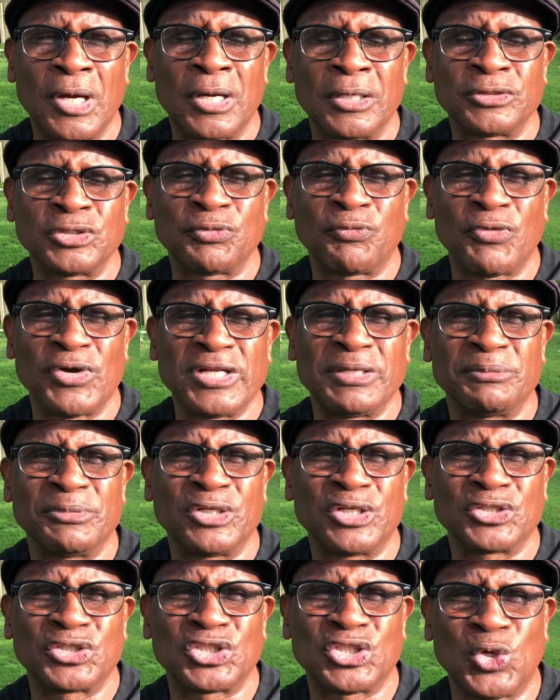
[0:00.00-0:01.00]
freedom
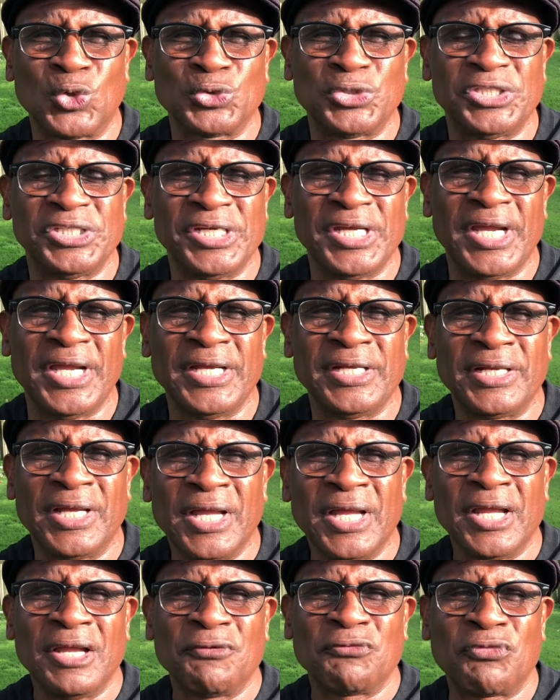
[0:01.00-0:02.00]
to associate,
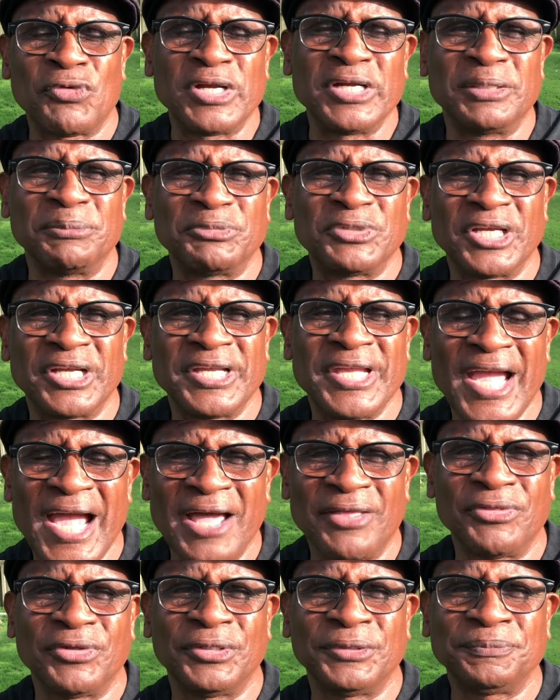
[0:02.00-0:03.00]
freedom to
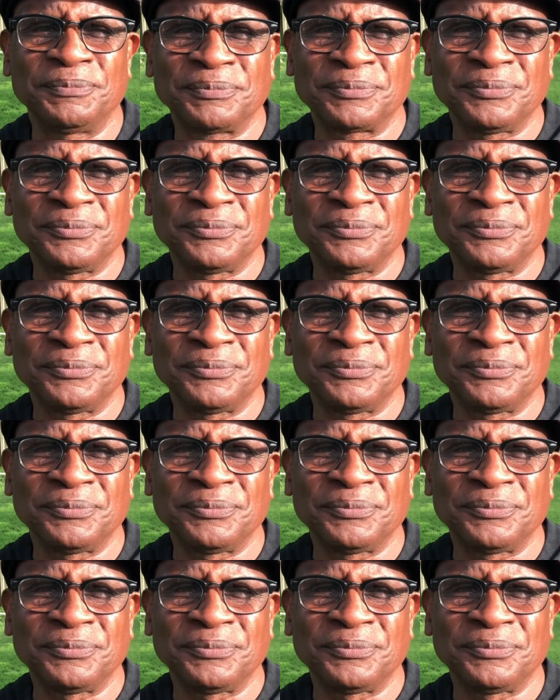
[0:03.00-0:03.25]
gather,